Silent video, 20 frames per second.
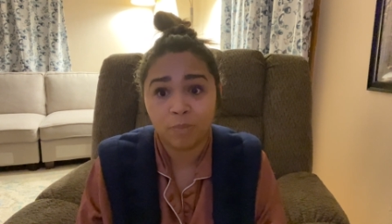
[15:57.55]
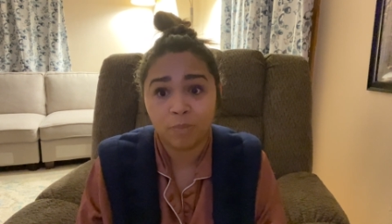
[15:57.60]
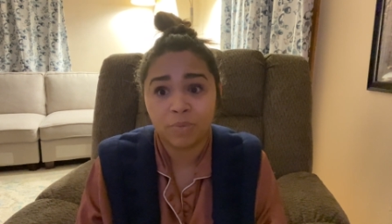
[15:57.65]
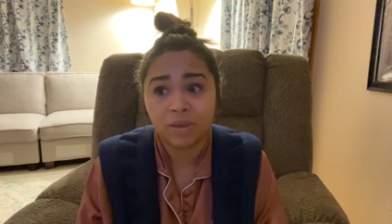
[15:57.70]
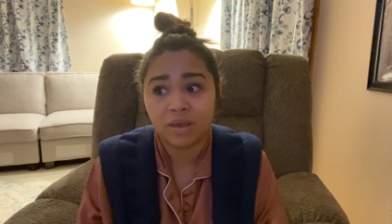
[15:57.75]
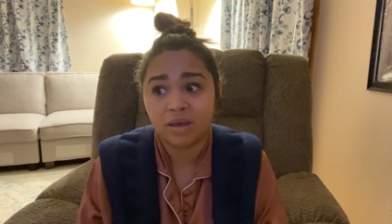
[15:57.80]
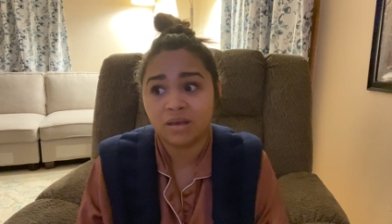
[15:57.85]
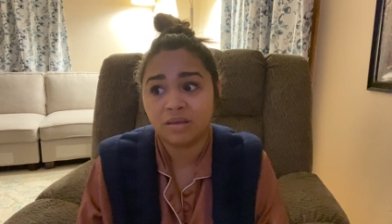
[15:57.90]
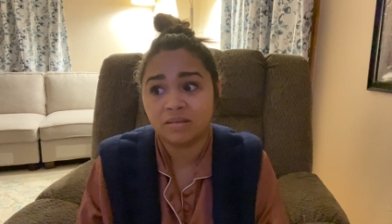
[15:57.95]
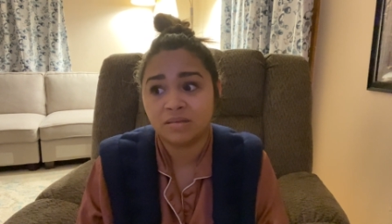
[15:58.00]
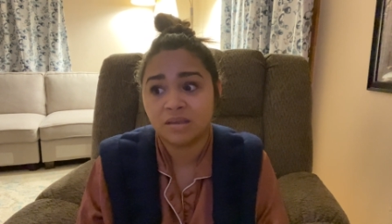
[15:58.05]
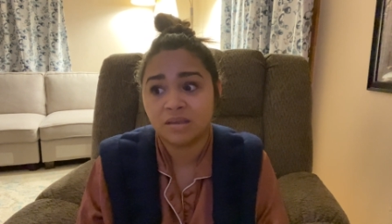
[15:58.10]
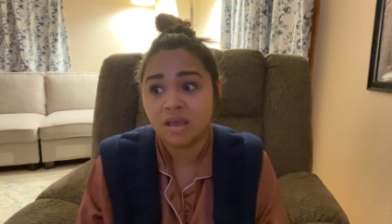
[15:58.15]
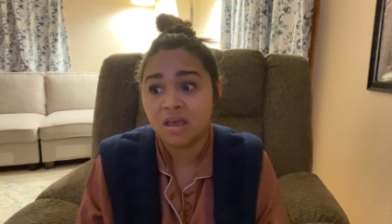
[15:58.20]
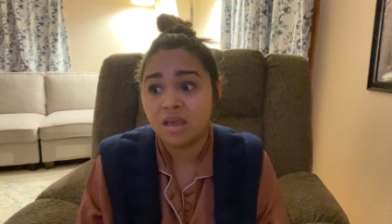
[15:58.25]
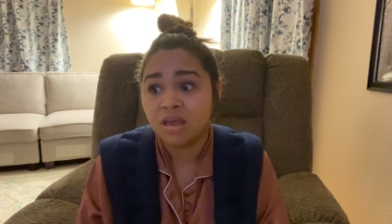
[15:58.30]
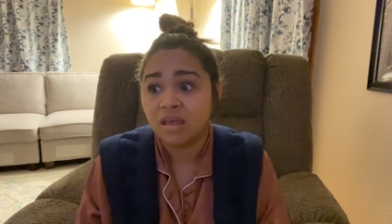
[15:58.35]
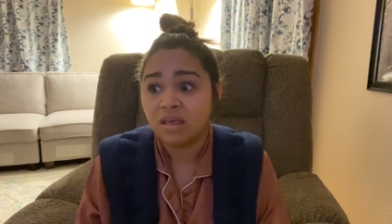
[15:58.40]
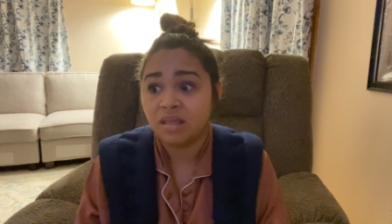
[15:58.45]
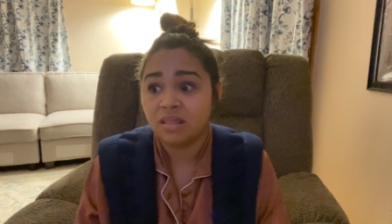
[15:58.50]
because
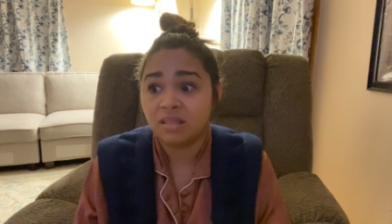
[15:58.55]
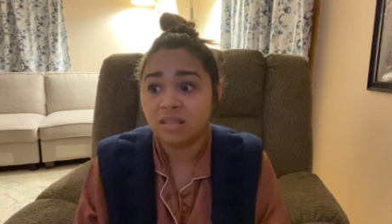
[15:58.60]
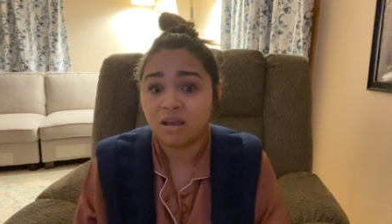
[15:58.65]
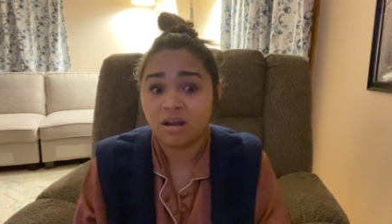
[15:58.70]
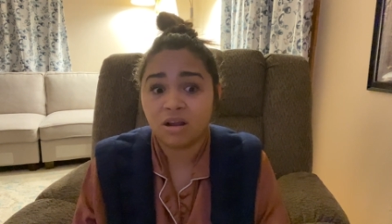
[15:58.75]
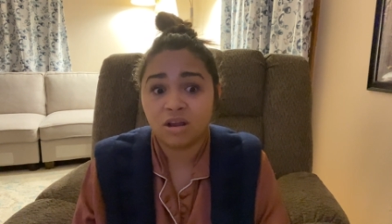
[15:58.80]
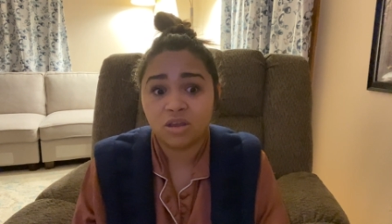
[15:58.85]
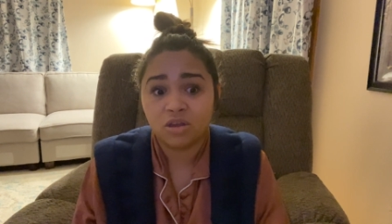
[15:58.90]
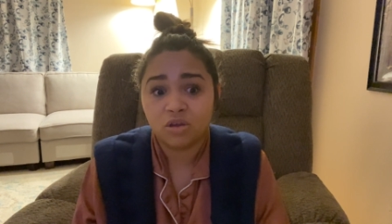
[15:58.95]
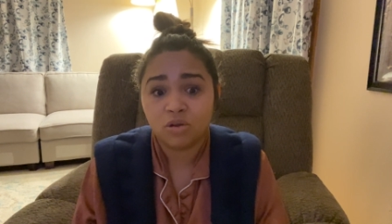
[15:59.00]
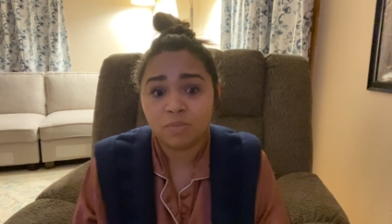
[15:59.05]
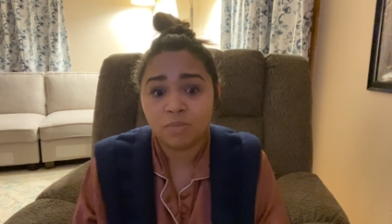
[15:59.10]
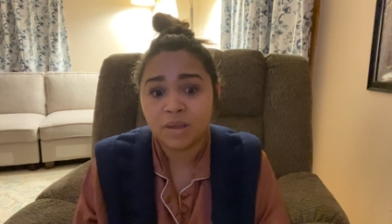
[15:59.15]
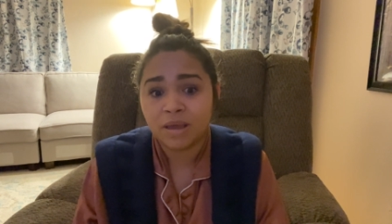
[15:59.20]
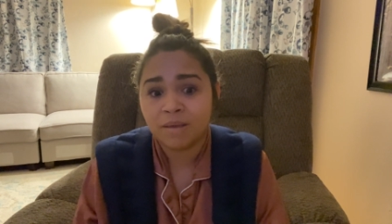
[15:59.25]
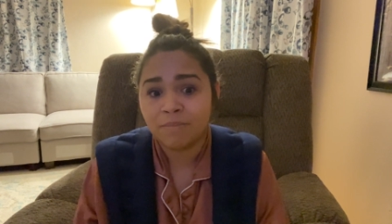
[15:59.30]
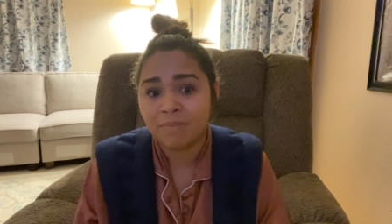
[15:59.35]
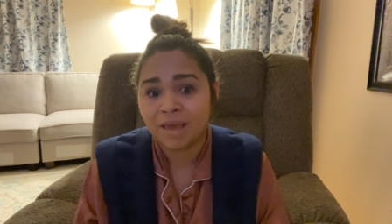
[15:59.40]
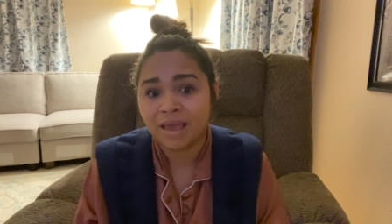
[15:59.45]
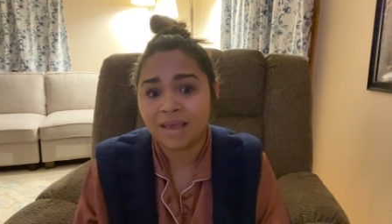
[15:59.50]
you'd be
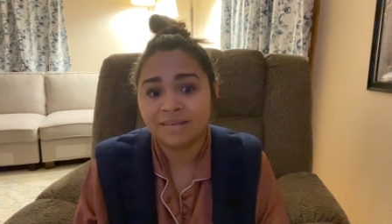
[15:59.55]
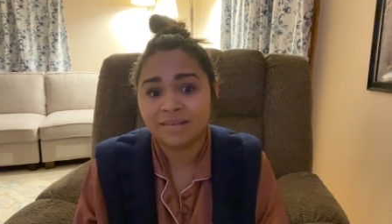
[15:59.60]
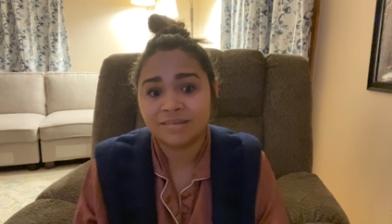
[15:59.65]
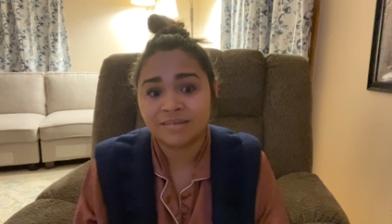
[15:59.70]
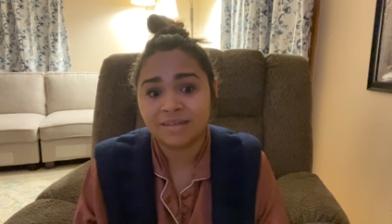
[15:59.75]
amazed